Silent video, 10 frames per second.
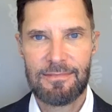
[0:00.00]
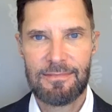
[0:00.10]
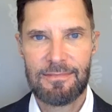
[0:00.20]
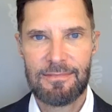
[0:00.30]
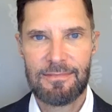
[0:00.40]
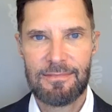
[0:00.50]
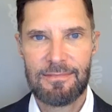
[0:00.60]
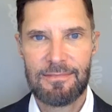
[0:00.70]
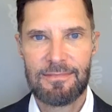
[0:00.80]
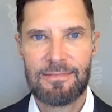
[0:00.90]

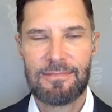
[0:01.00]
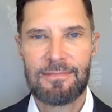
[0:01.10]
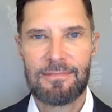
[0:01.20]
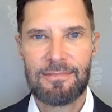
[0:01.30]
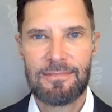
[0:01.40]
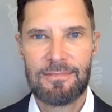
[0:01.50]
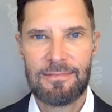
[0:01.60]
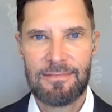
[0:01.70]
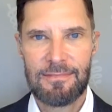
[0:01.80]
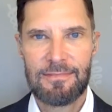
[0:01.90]

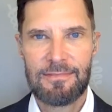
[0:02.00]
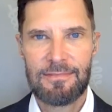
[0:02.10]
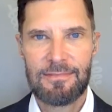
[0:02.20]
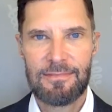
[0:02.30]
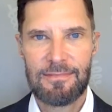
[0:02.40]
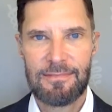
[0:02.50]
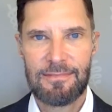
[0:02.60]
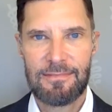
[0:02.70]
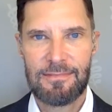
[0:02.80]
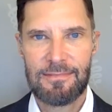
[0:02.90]

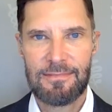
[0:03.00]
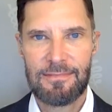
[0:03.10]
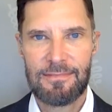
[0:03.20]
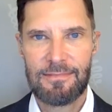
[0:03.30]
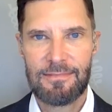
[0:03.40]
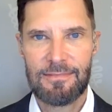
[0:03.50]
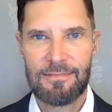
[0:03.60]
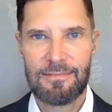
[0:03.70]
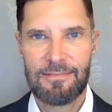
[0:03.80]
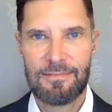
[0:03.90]

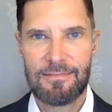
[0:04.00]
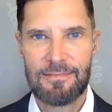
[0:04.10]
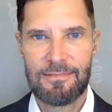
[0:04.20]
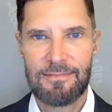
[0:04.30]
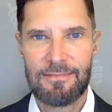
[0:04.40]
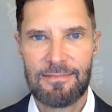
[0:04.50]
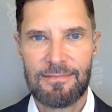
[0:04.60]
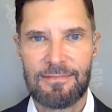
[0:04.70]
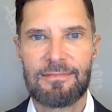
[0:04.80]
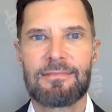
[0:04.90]

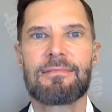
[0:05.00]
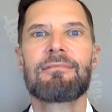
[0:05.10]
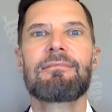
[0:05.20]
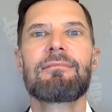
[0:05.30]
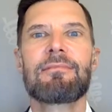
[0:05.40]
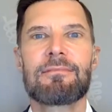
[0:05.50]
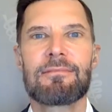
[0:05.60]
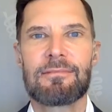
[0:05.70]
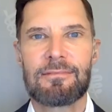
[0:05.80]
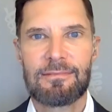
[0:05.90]

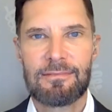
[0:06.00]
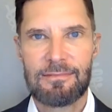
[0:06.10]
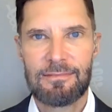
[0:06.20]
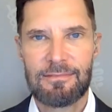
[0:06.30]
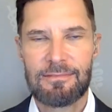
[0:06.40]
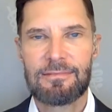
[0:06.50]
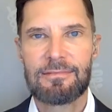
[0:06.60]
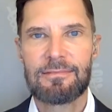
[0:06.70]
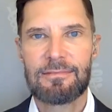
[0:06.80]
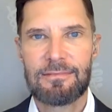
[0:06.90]

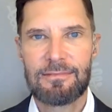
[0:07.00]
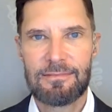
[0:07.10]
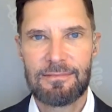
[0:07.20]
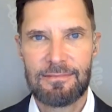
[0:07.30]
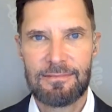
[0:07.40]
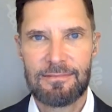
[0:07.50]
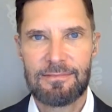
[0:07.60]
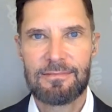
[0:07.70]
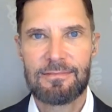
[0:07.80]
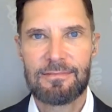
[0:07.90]
[no speech]